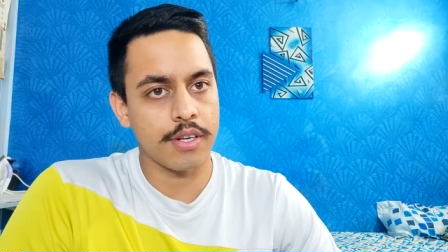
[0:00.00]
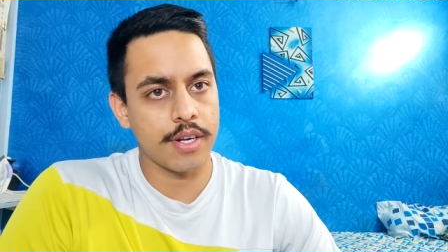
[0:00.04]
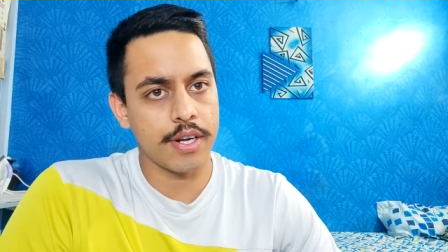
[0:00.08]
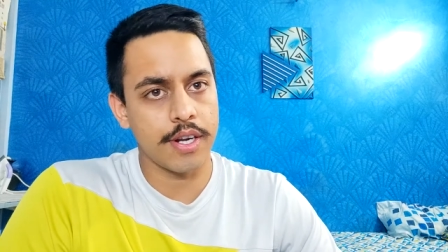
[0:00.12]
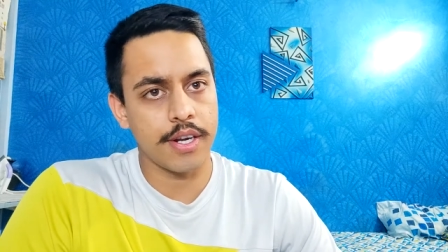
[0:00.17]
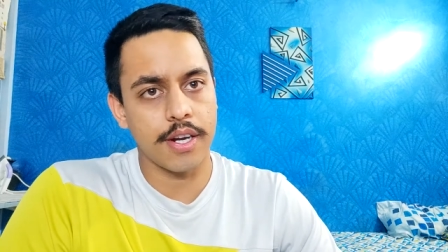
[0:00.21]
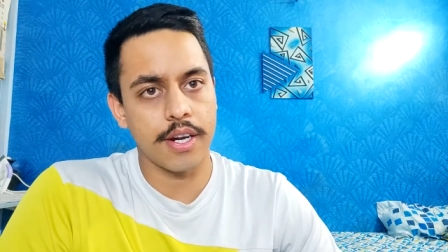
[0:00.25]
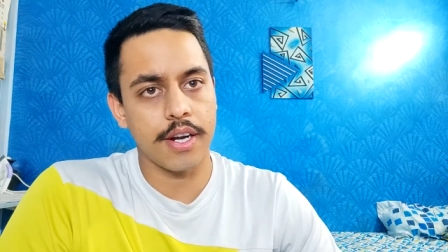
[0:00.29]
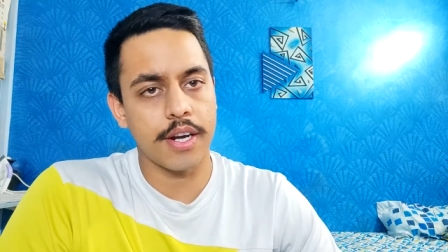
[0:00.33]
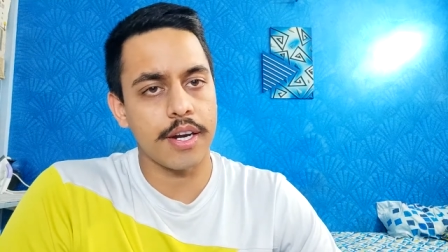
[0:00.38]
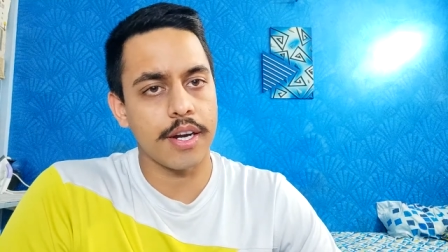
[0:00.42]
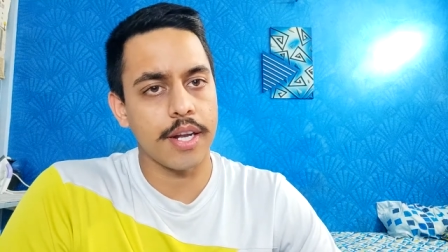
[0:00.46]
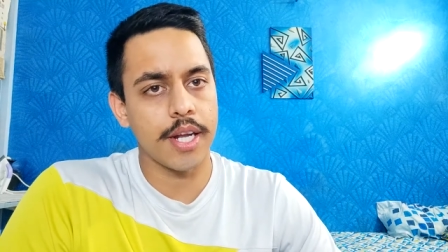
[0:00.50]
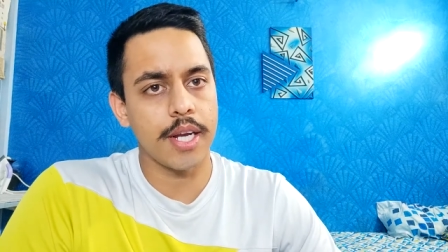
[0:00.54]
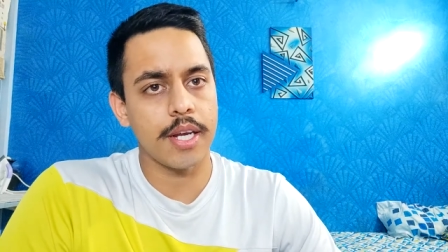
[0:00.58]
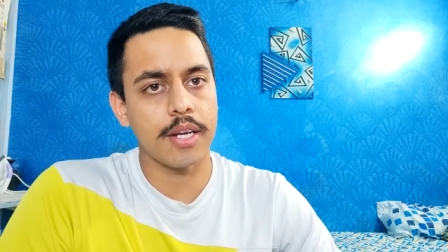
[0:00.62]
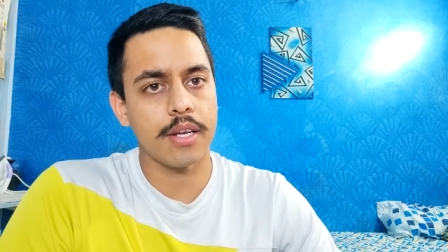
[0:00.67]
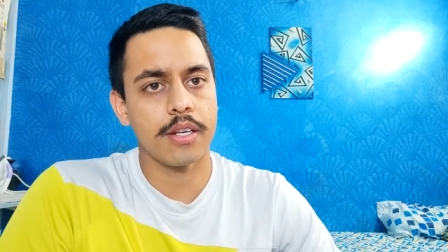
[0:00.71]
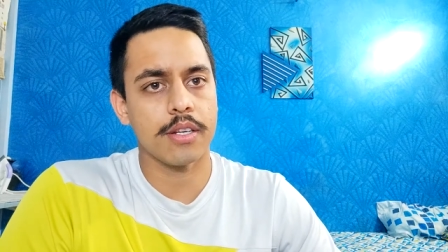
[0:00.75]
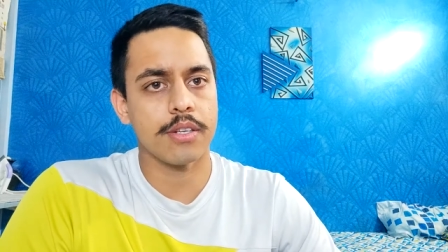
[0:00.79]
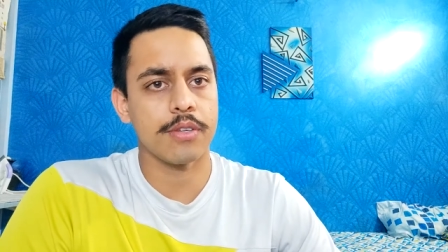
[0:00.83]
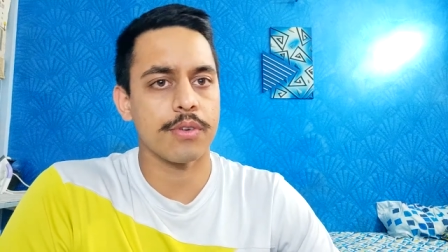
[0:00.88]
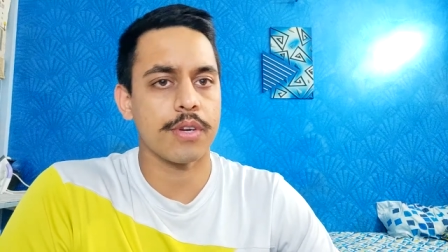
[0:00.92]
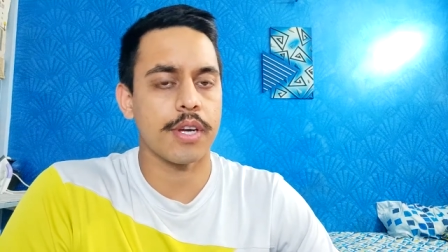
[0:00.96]
entire
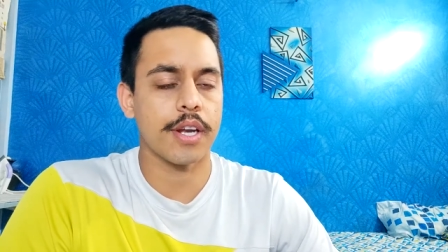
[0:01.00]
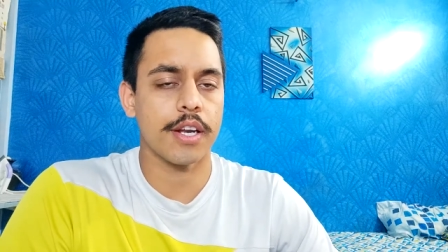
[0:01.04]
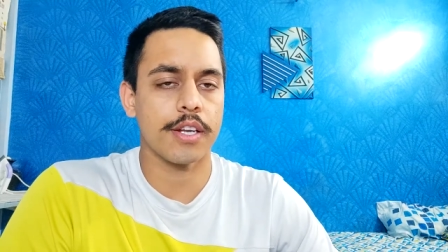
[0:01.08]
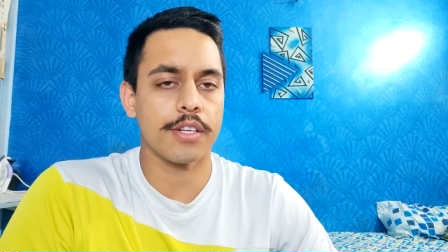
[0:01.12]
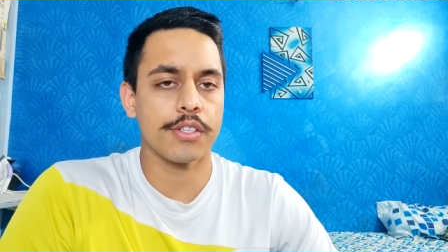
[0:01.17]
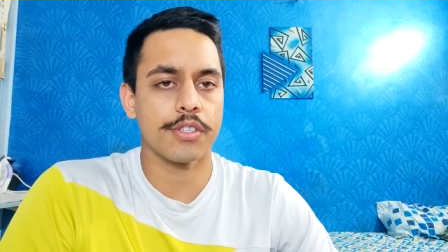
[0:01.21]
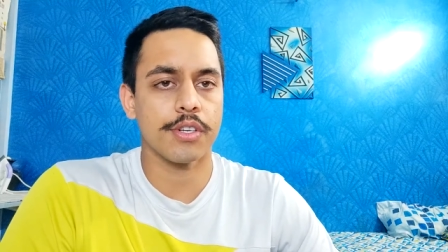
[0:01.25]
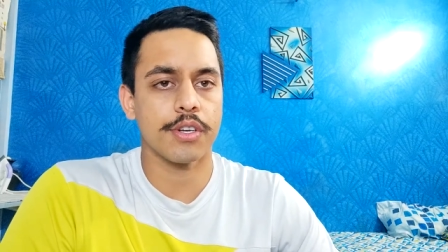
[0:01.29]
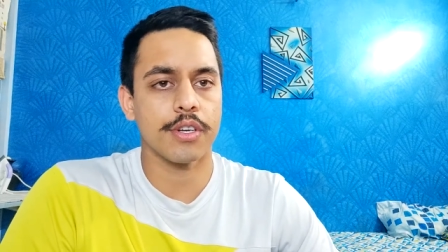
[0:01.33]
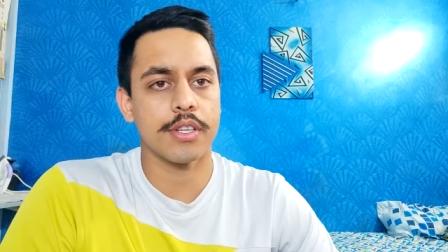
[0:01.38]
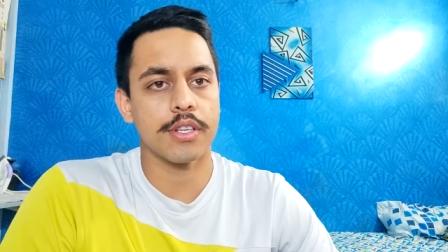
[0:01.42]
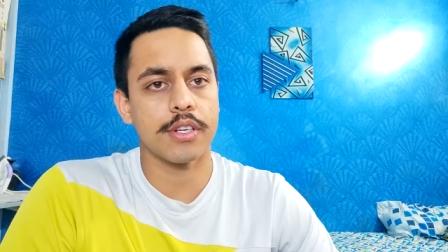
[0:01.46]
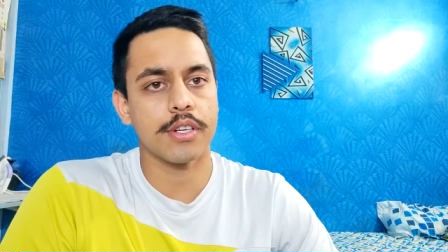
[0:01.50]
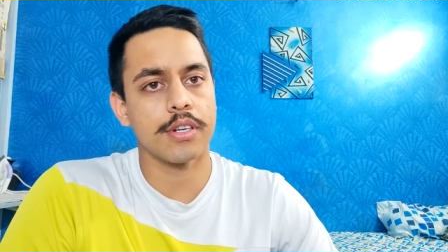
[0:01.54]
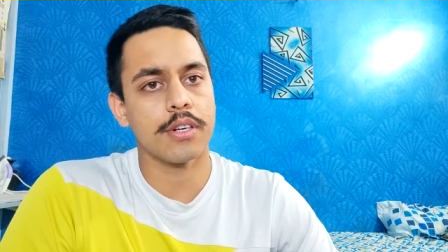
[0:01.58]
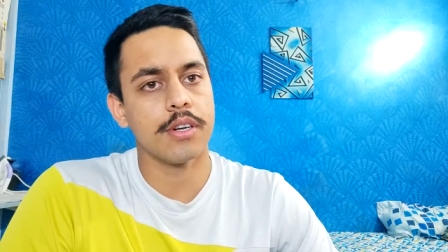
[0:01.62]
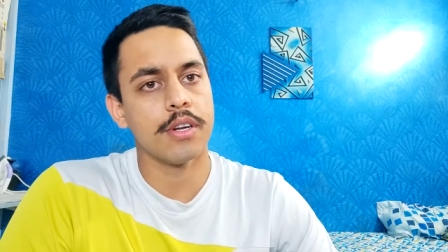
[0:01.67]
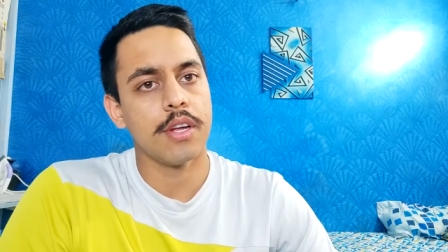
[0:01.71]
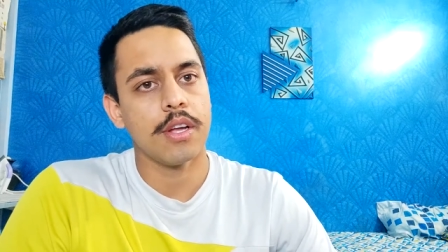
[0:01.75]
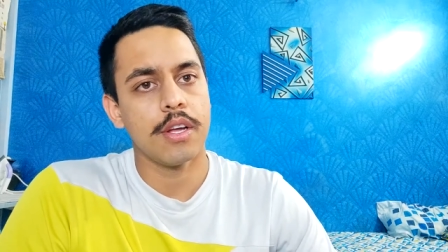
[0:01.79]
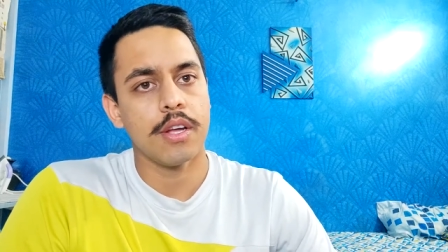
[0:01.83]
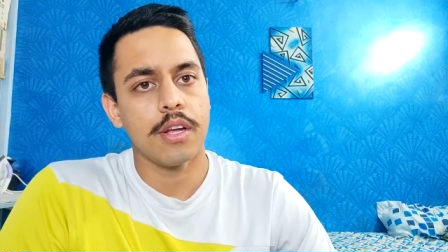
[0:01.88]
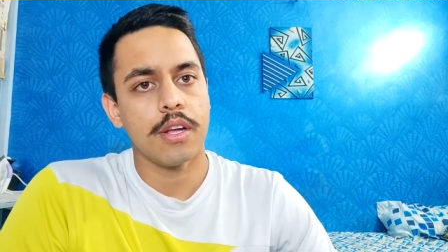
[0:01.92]
day. You can enjoy the